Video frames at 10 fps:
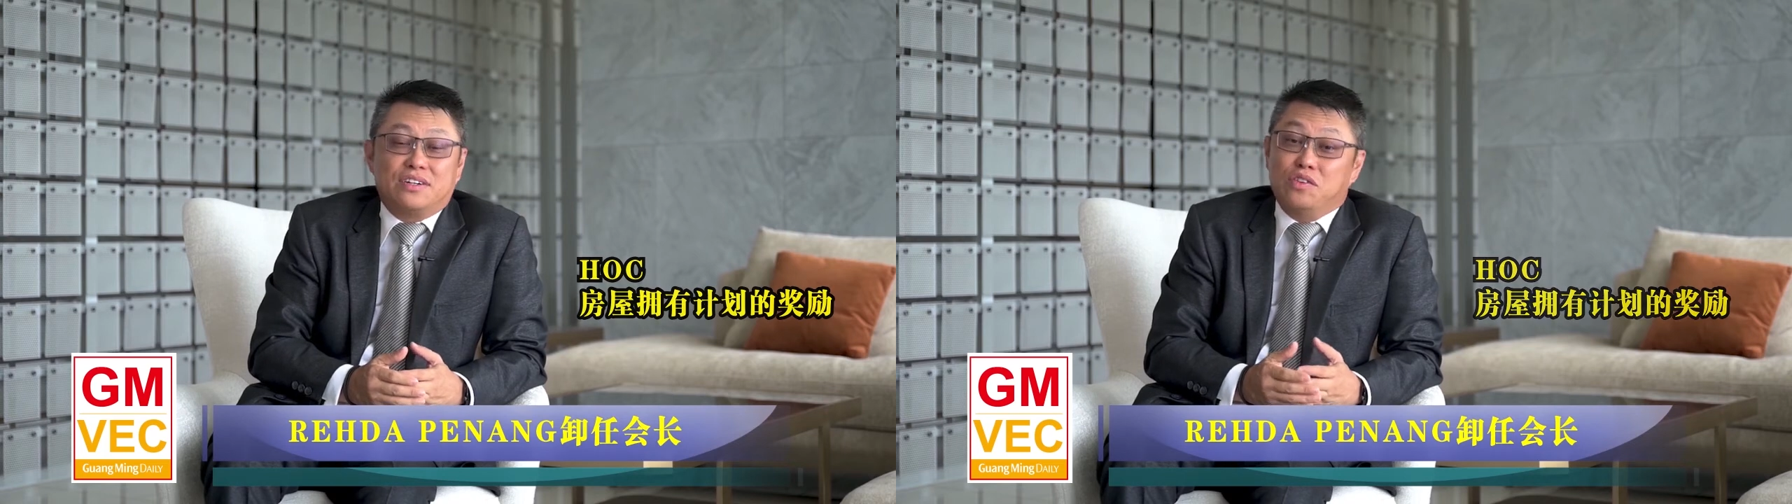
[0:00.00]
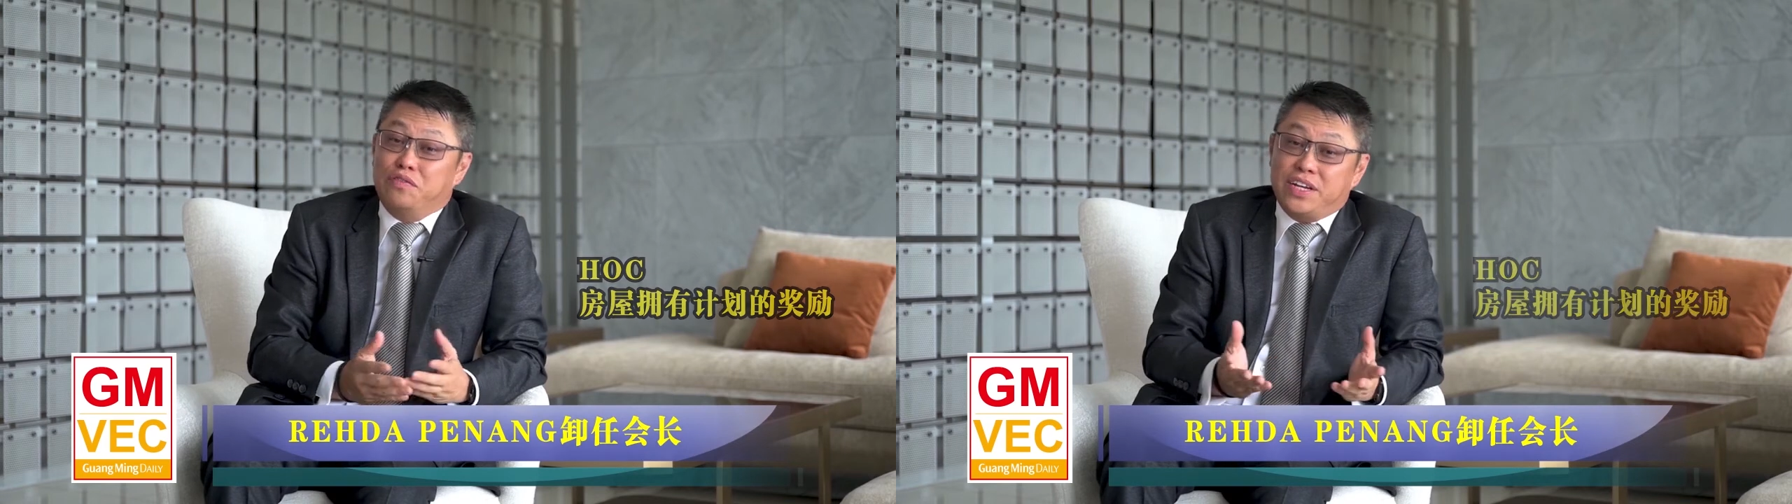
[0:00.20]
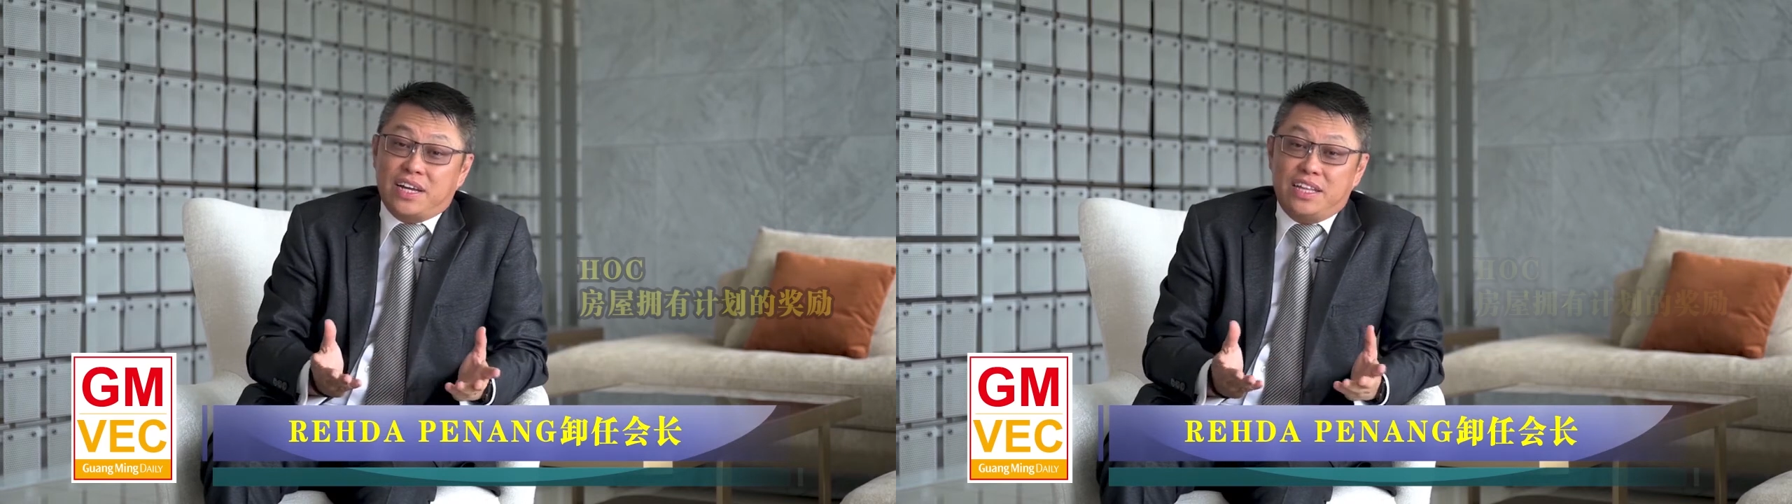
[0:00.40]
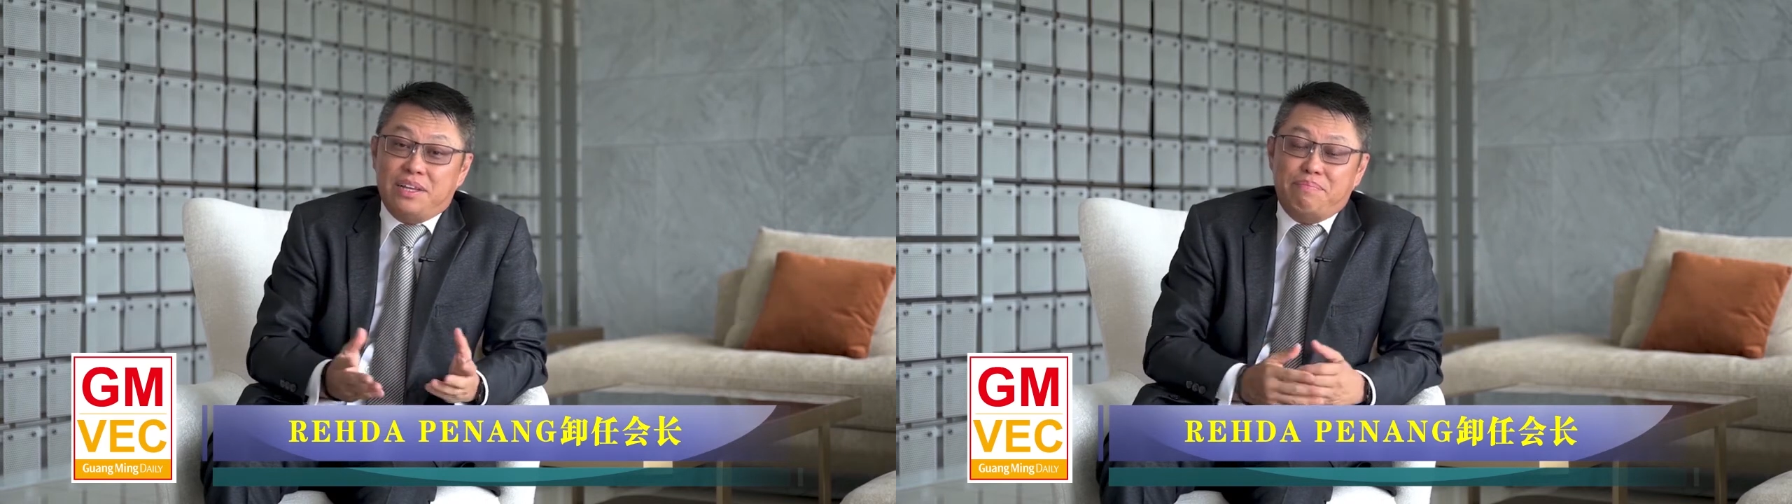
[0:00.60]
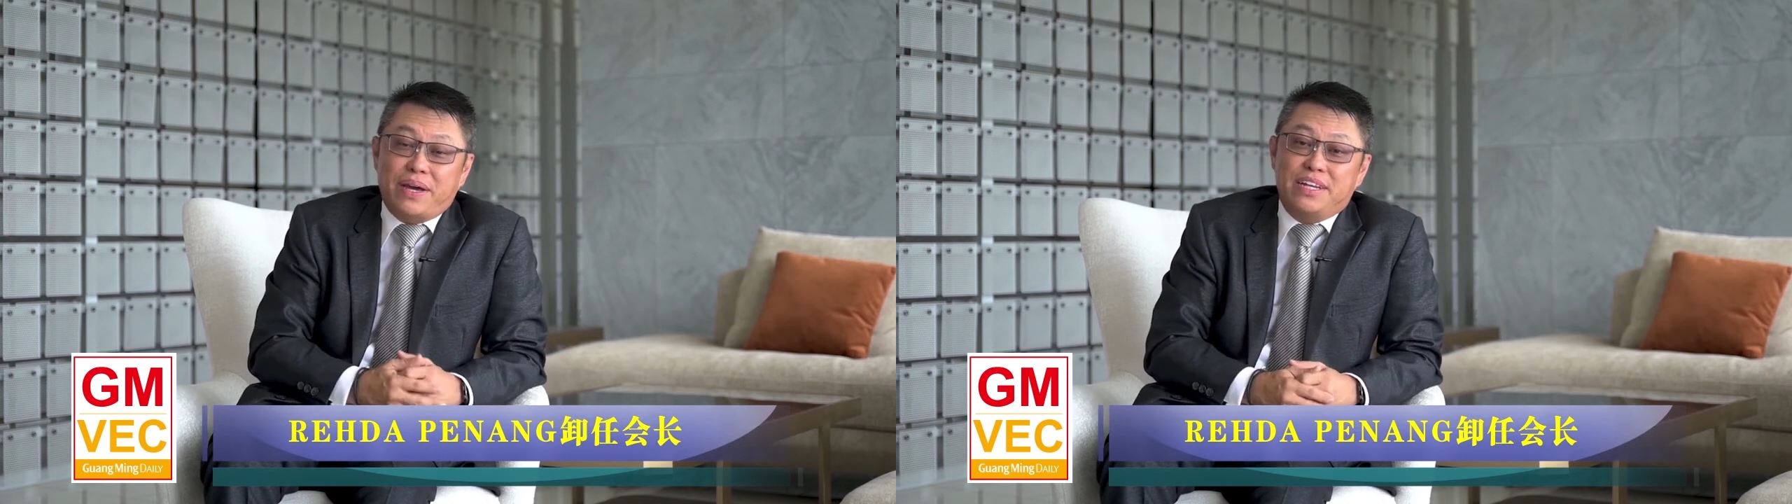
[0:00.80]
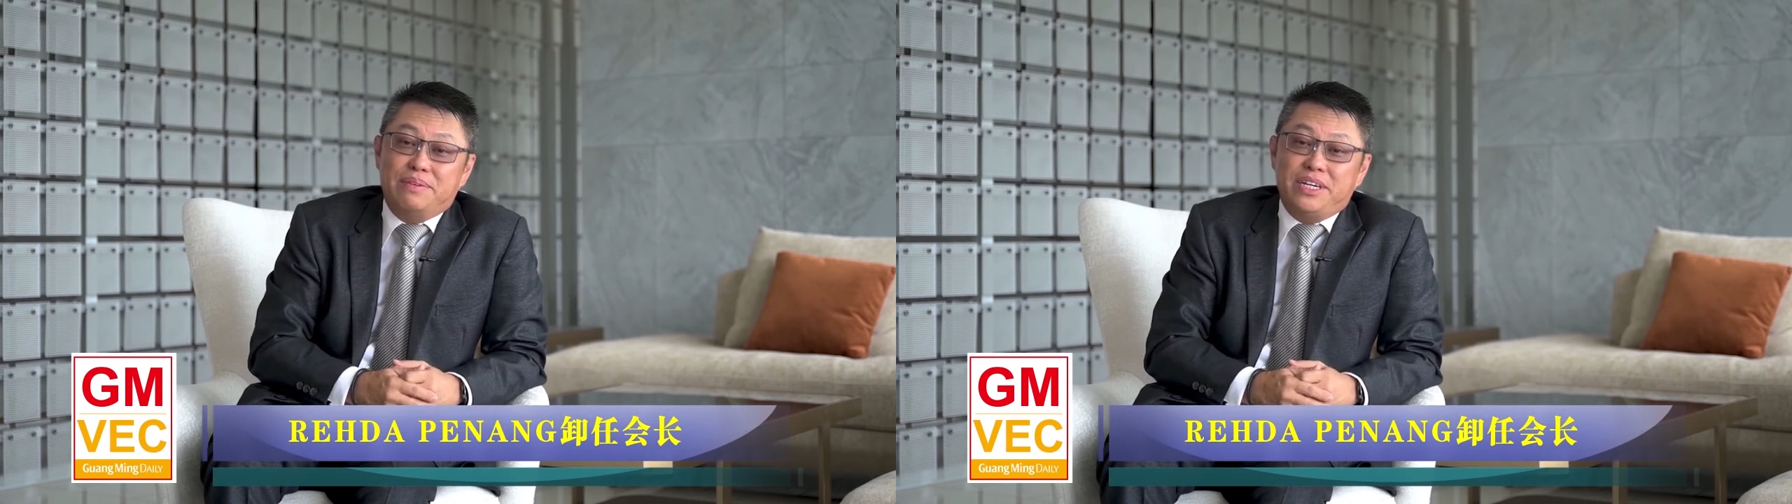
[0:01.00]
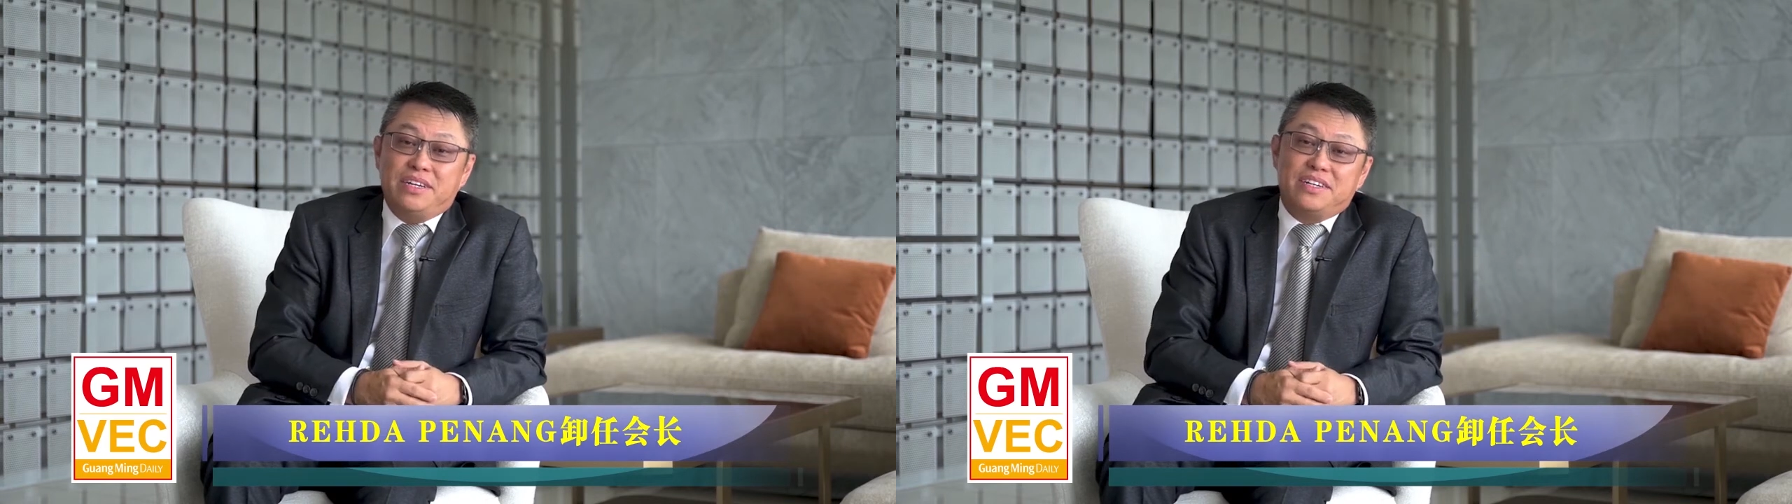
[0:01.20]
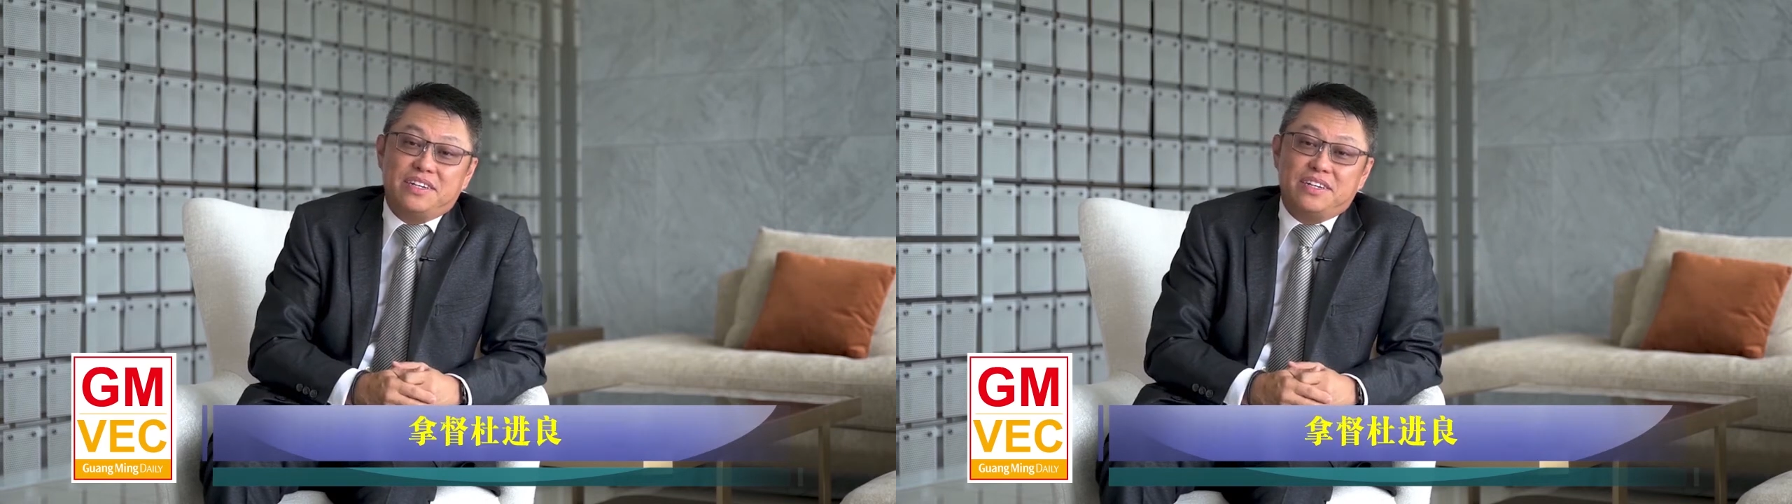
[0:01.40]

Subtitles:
COVID-19 pandemic